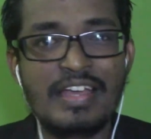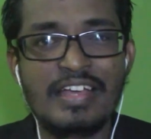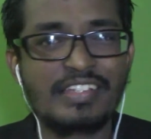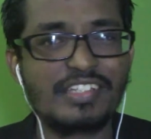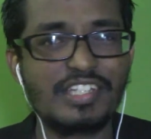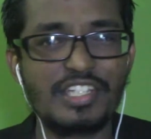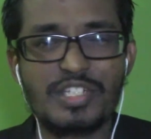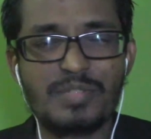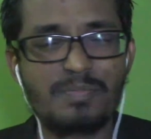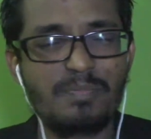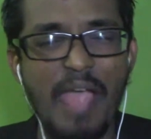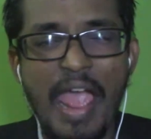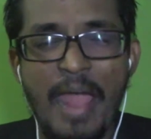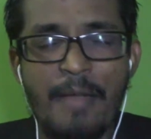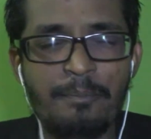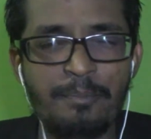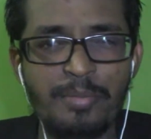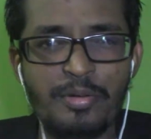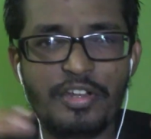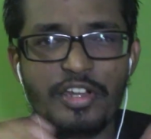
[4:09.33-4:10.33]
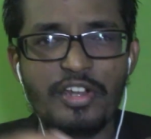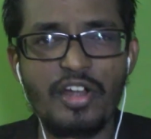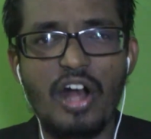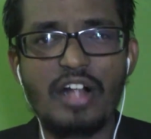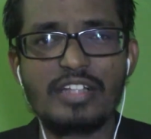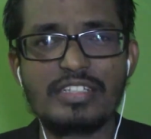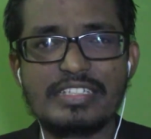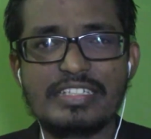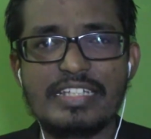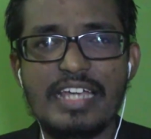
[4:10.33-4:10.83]
just and put it
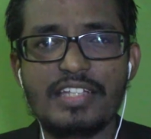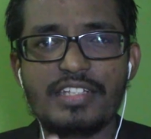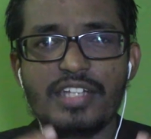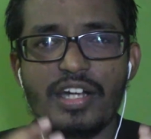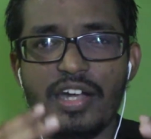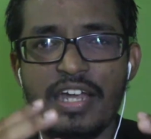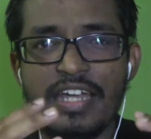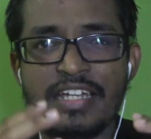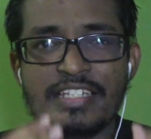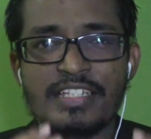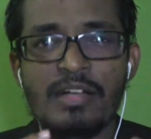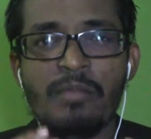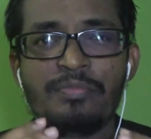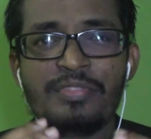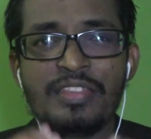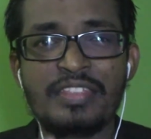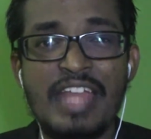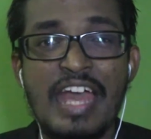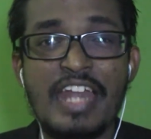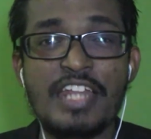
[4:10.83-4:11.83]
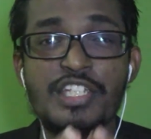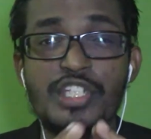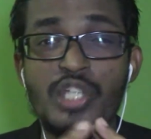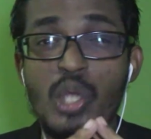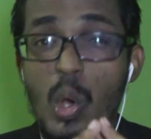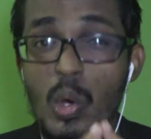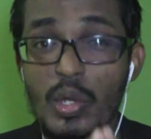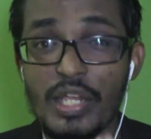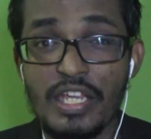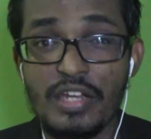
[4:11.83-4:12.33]
all together in something that is
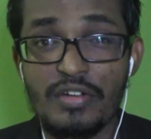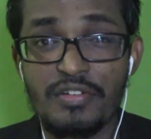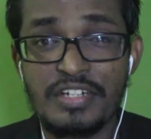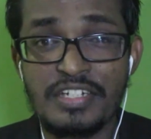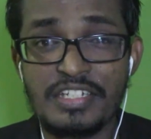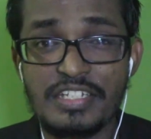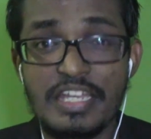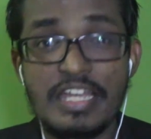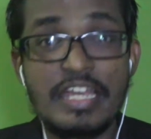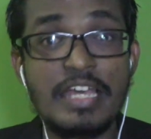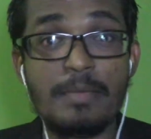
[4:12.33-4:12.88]
coherent,